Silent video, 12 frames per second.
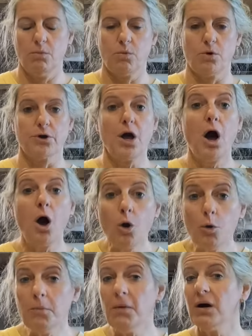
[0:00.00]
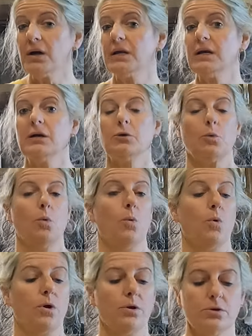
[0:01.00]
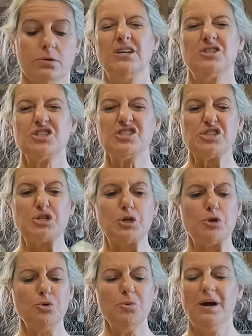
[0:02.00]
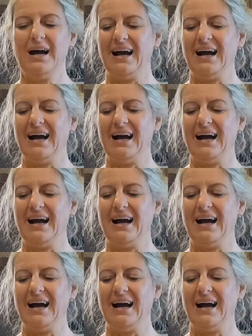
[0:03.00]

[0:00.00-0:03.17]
word home on it, or you just two.